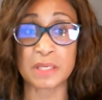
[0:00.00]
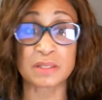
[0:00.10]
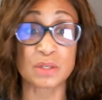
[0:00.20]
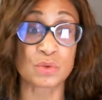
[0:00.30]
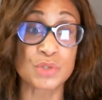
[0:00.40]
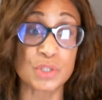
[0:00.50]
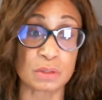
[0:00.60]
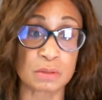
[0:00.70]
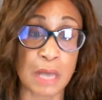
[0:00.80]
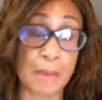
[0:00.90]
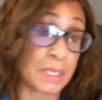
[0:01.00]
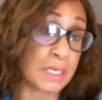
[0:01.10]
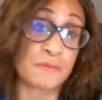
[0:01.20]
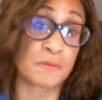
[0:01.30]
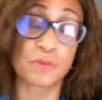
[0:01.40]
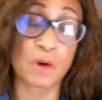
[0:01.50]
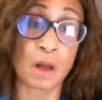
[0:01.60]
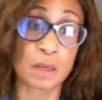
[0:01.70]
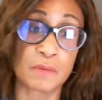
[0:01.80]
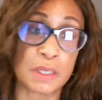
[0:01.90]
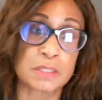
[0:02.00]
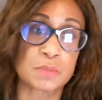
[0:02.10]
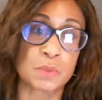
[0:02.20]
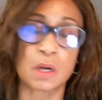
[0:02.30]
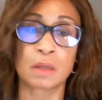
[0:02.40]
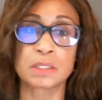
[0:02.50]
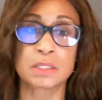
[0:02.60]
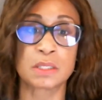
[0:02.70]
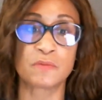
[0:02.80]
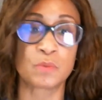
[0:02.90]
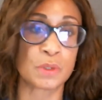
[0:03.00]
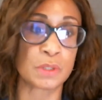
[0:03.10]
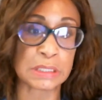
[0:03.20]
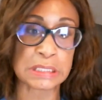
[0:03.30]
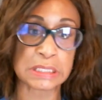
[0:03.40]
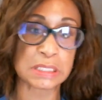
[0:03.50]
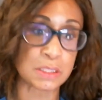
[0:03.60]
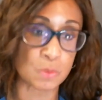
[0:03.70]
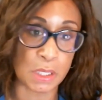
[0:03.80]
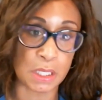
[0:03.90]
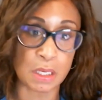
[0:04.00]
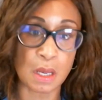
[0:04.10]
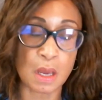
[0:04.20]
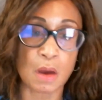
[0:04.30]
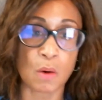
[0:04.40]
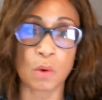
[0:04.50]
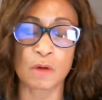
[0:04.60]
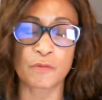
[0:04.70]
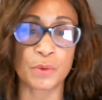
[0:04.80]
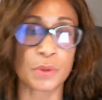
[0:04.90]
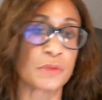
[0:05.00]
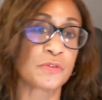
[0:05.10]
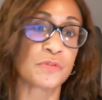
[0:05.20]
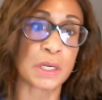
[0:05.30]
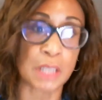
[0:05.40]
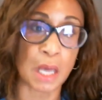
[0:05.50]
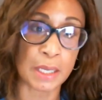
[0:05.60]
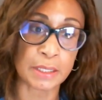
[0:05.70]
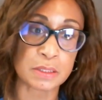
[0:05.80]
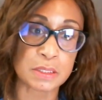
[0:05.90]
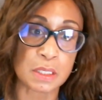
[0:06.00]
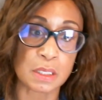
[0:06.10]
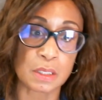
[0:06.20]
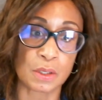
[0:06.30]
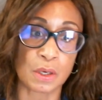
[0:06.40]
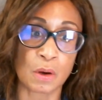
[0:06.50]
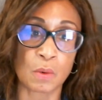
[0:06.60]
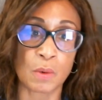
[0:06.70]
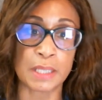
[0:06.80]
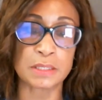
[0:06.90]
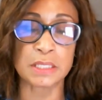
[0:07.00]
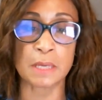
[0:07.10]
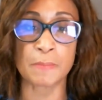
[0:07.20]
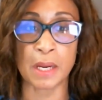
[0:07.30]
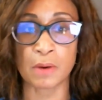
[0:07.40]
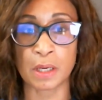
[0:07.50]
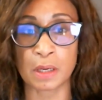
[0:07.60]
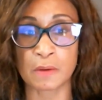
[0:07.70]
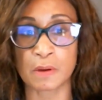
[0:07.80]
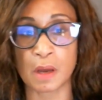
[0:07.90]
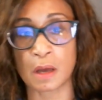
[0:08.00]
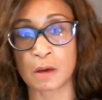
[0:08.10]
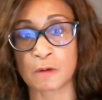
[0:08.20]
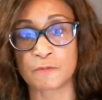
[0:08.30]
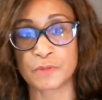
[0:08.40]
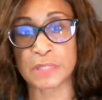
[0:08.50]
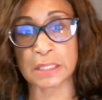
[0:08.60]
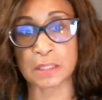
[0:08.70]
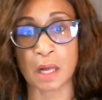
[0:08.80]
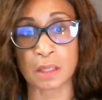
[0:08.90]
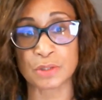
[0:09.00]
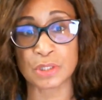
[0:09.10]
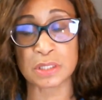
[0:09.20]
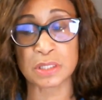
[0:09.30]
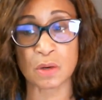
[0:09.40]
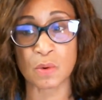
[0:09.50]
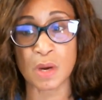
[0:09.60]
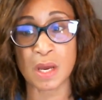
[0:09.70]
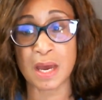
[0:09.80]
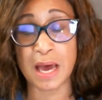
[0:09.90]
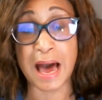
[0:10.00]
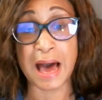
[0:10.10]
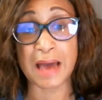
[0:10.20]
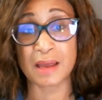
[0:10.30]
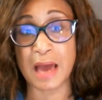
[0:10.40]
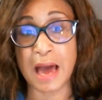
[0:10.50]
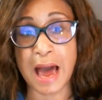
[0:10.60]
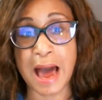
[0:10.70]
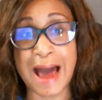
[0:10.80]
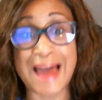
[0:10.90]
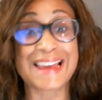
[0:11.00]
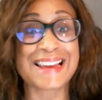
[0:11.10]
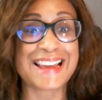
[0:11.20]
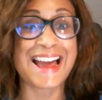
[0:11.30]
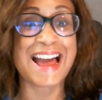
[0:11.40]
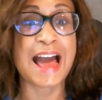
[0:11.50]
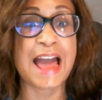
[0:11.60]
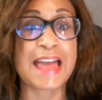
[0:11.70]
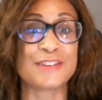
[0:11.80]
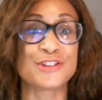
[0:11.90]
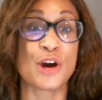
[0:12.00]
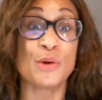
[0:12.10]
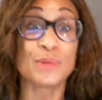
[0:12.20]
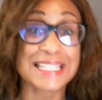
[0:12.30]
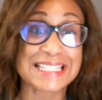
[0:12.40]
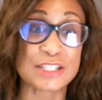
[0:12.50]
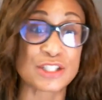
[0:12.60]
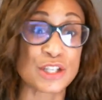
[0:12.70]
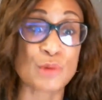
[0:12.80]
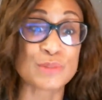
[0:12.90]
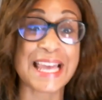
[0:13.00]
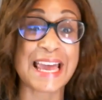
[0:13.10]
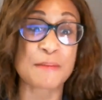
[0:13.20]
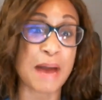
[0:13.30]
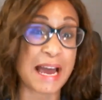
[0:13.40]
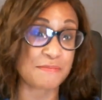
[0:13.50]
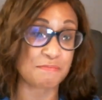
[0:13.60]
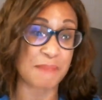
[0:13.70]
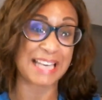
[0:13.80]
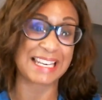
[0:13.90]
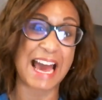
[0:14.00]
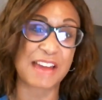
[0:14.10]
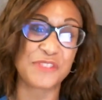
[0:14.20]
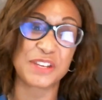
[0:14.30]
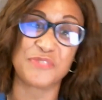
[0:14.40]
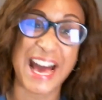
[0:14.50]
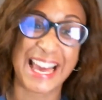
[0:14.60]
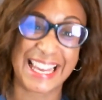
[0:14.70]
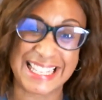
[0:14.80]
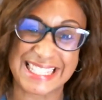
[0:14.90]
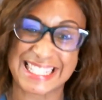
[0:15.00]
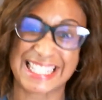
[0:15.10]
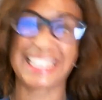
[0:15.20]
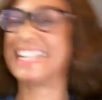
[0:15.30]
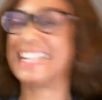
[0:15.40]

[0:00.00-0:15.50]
is crucial. I mean, even for all of us, regardless if we're in the C-suite or if you're in the front lines, in some area of technology. So I, I don't take my life advice,